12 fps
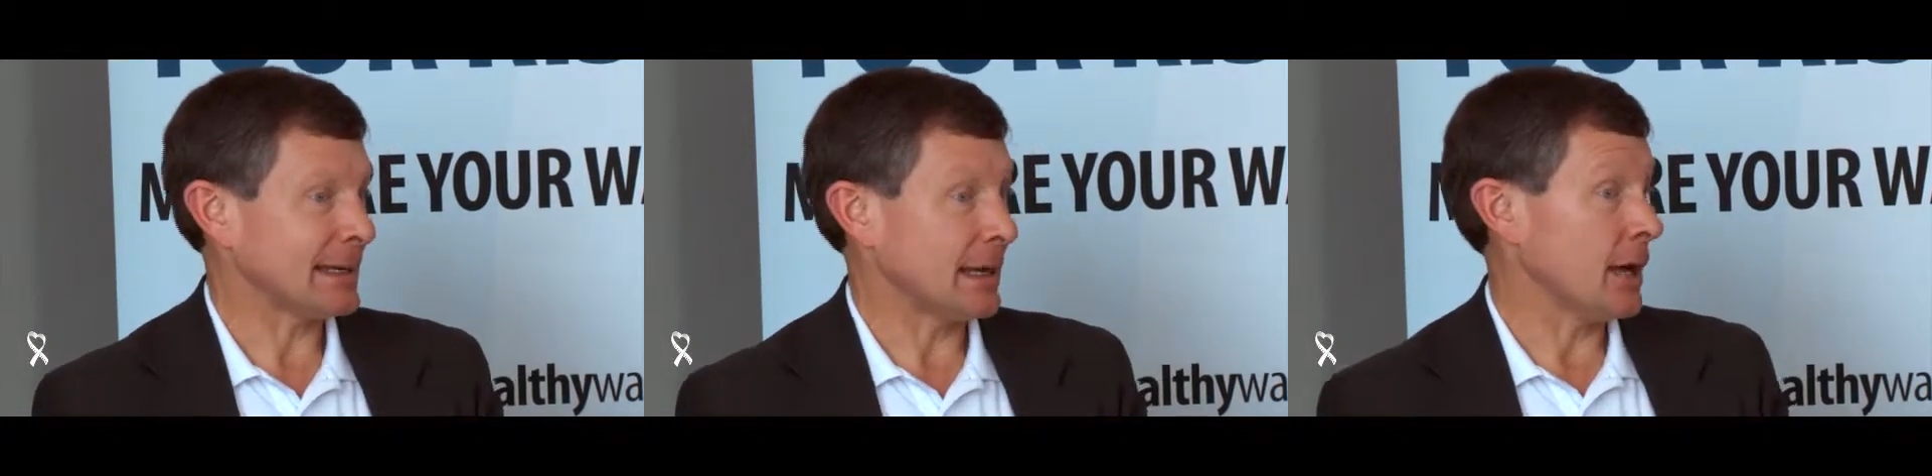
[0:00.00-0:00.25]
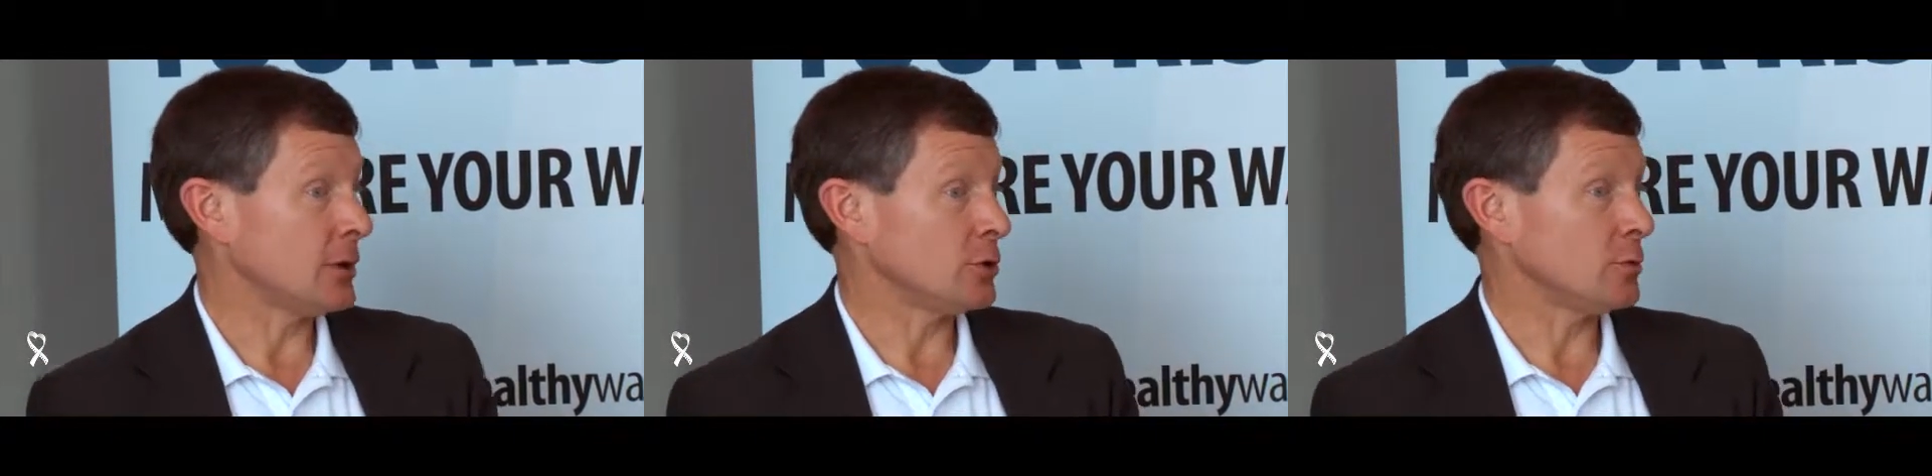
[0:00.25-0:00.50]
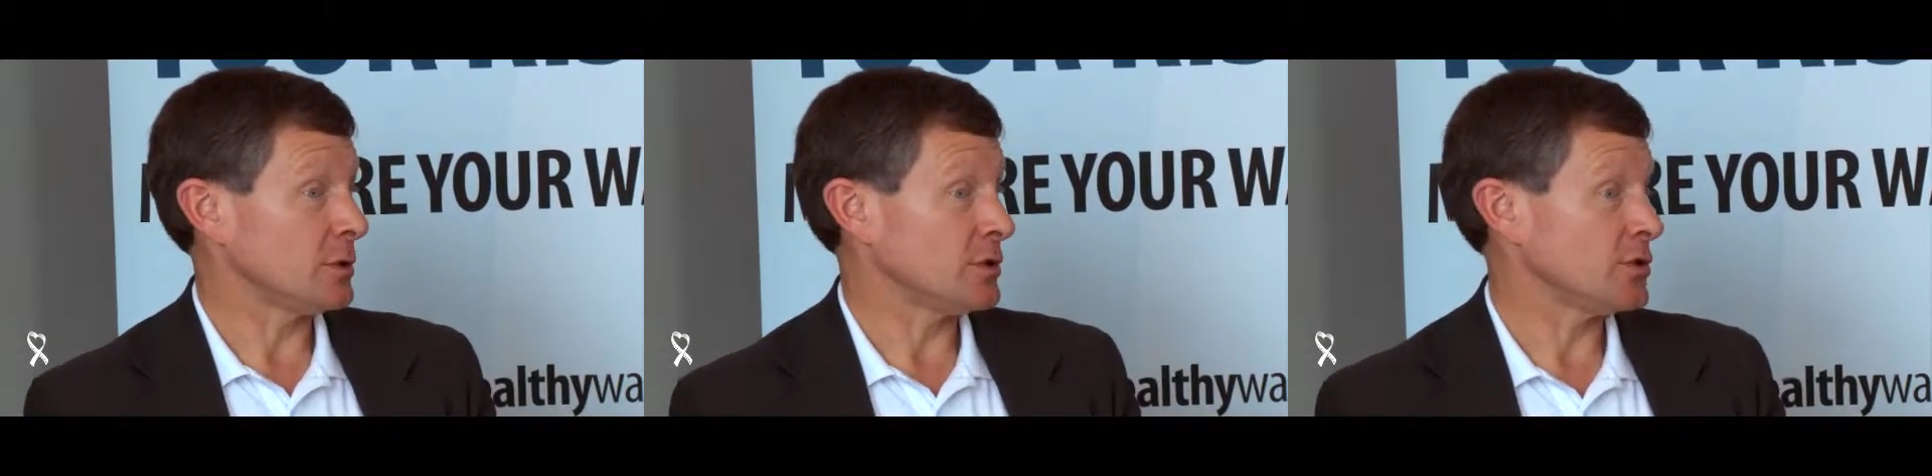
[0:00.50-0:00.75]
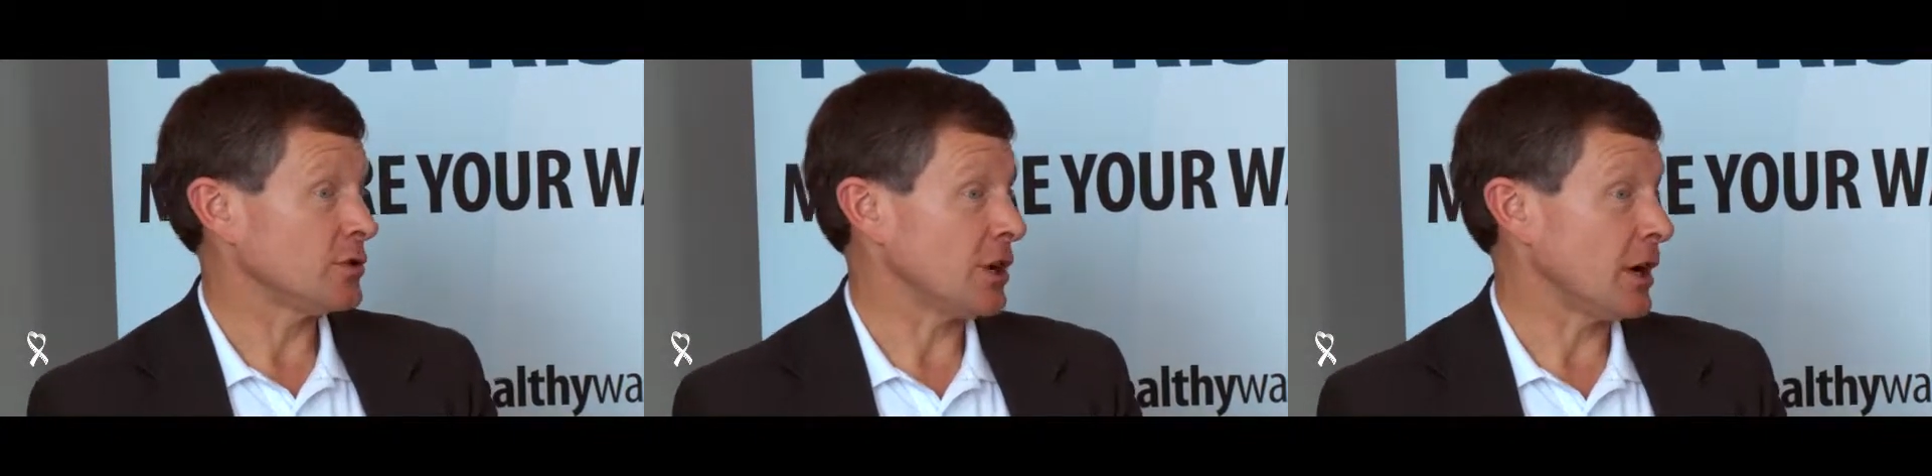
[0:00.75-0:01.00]
cannot do
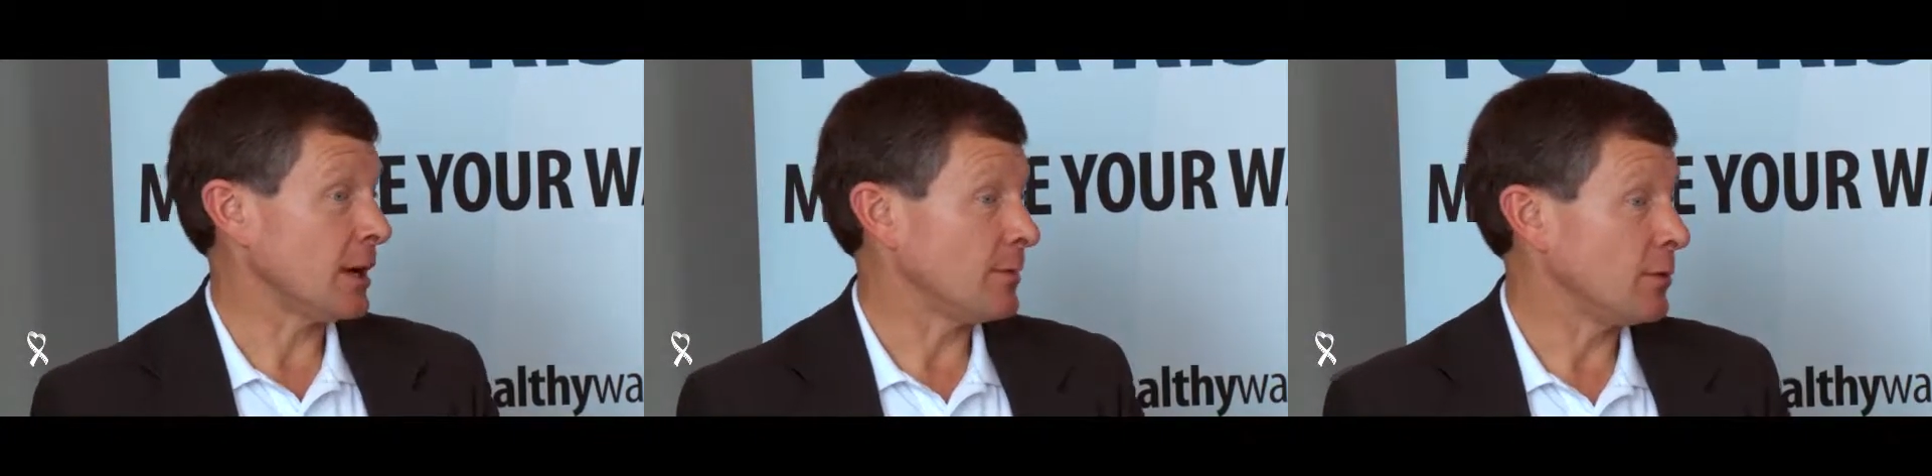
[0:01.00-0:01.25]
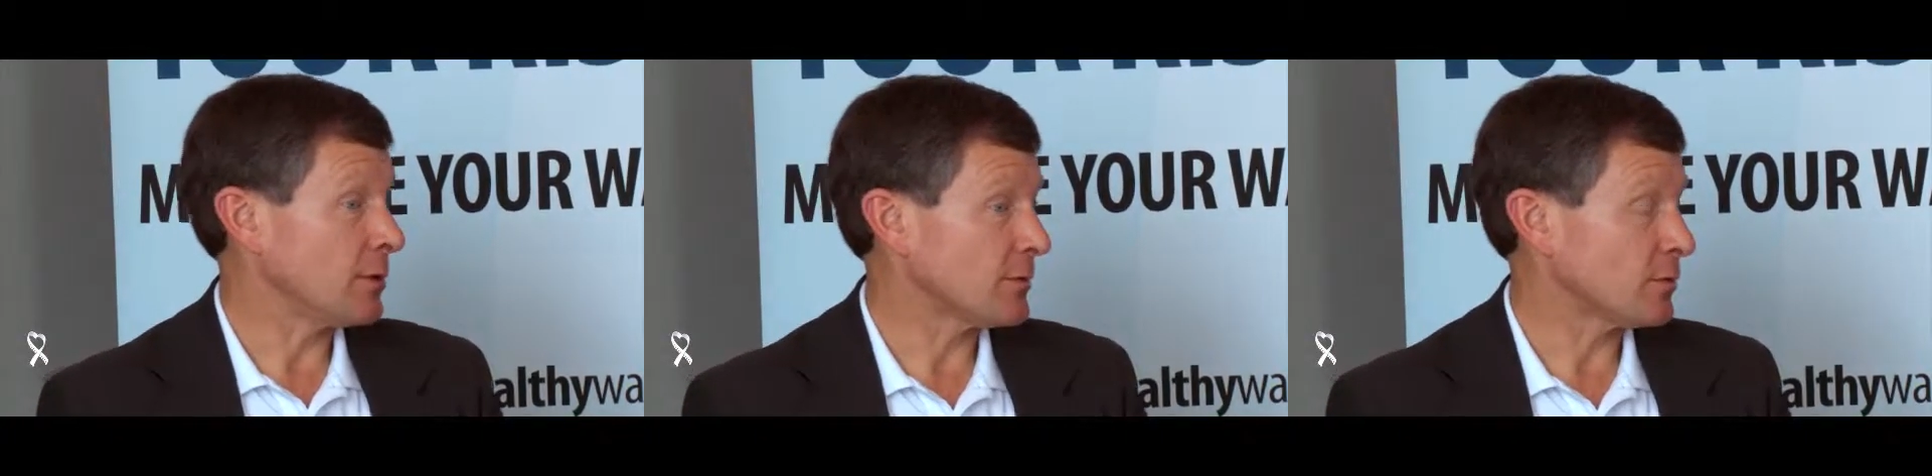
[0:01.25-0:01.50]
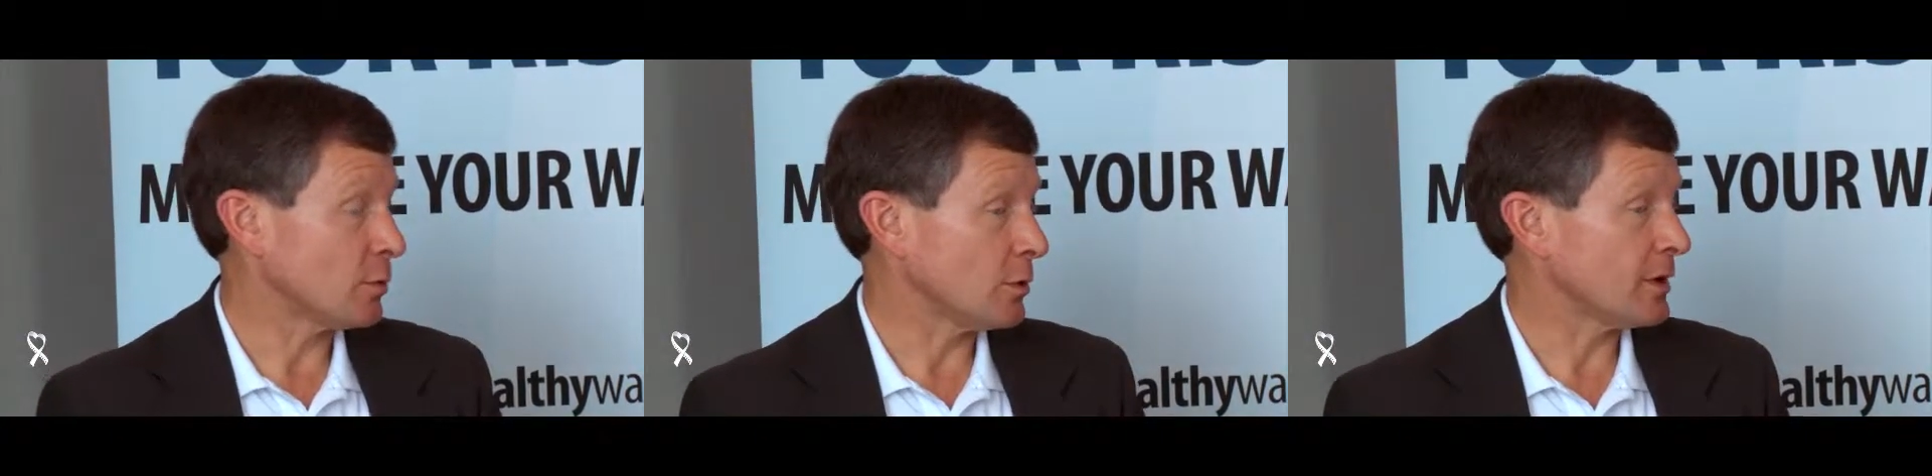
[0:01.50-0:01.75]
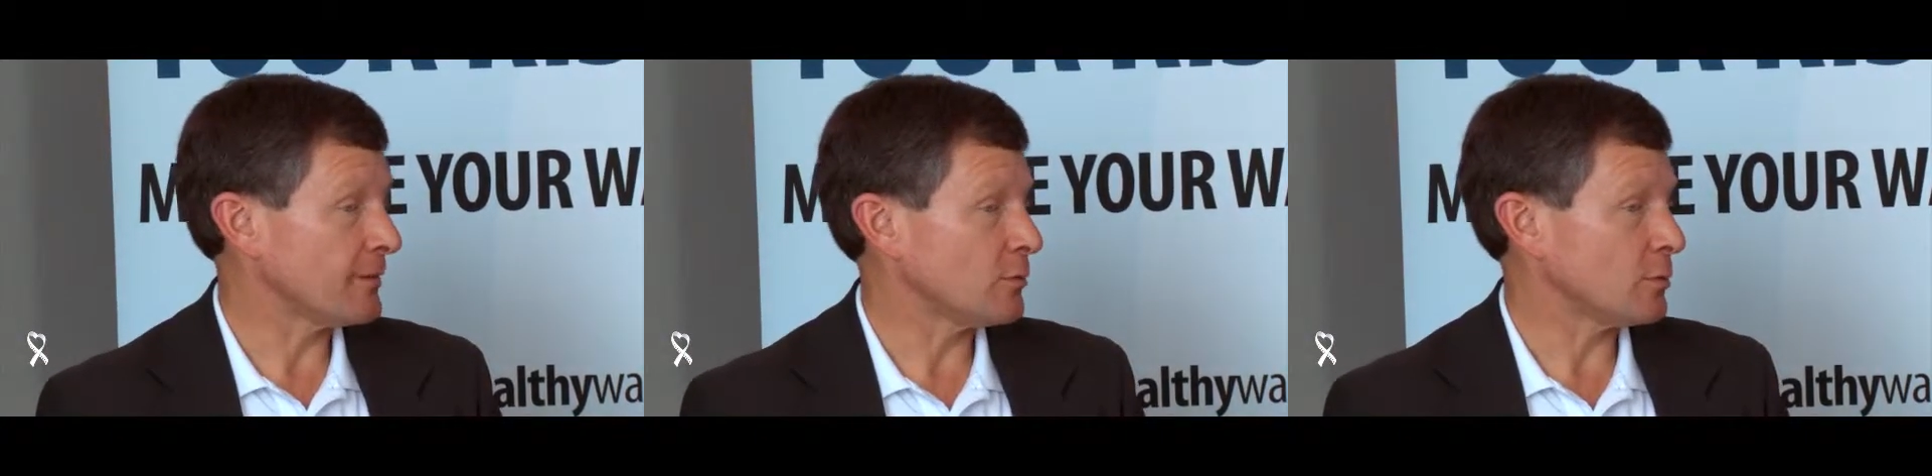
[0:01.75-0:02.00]
its job for
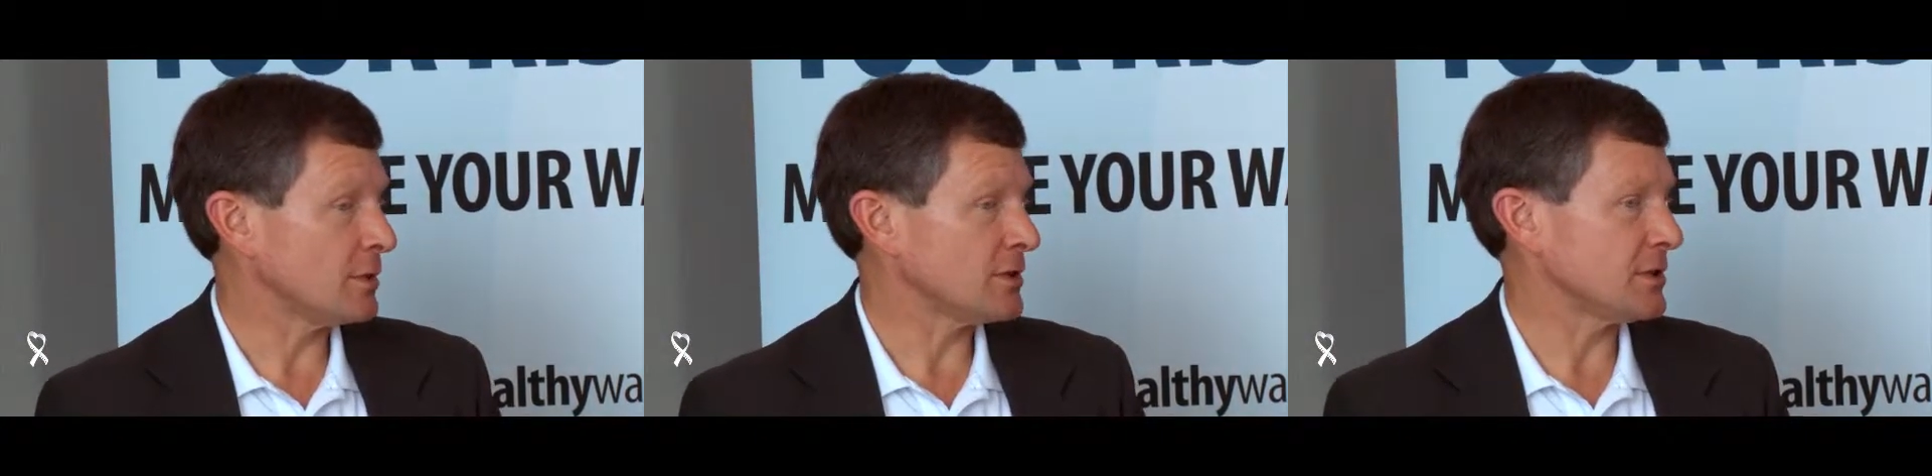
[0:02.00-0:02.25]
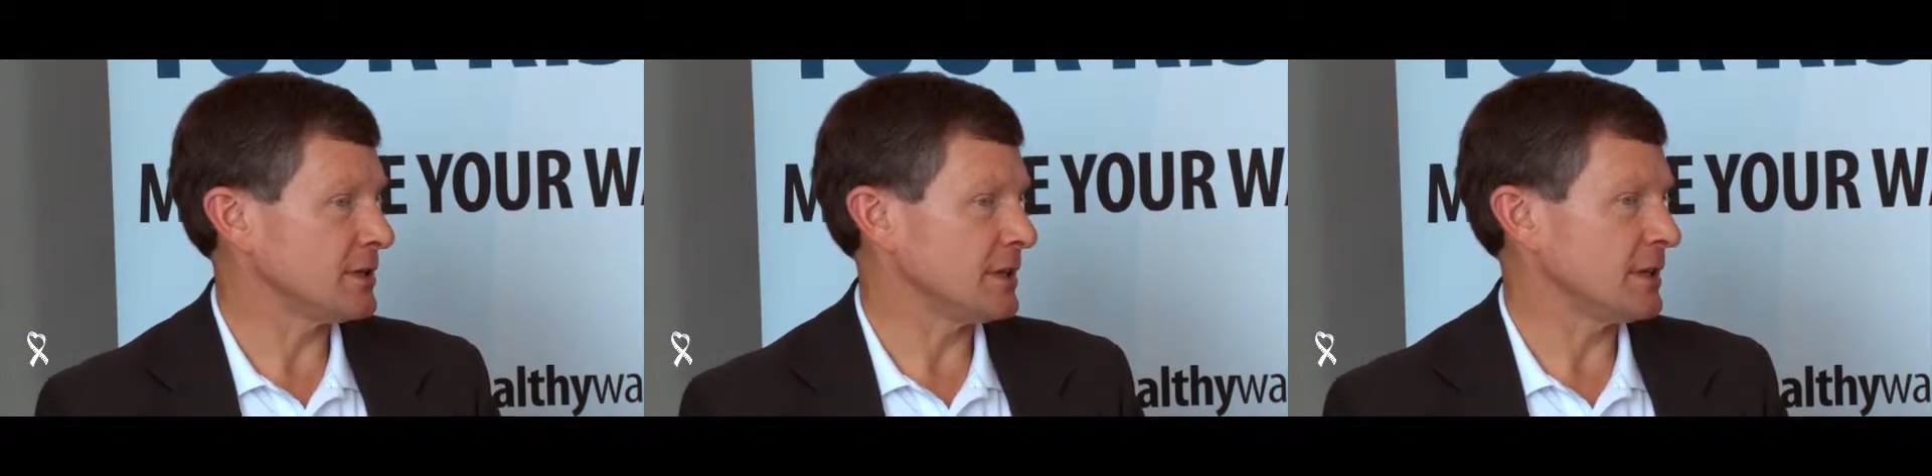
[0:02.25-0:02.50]
whatever reason,